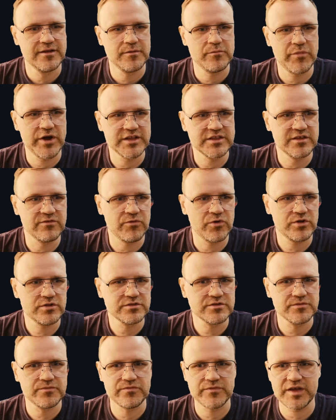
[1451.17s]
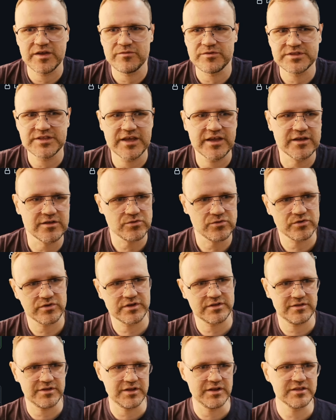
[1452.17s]
by default. I will take a
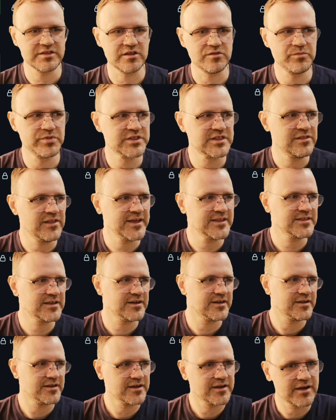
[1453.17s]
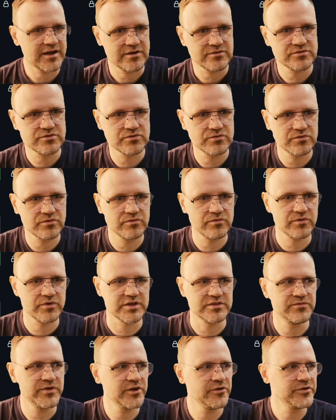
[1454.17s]
look a little bit later how to
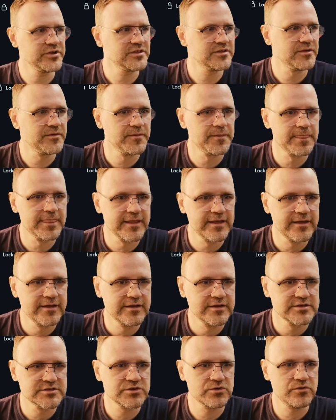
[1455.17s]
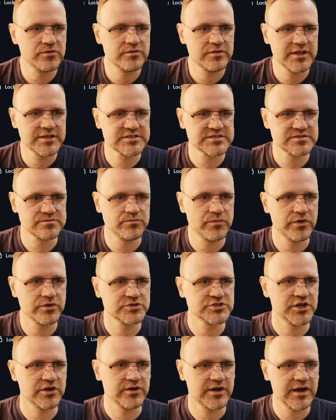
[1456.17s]
configure it. So let's
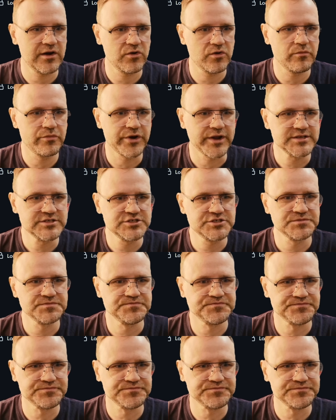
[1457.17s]
merge our branch.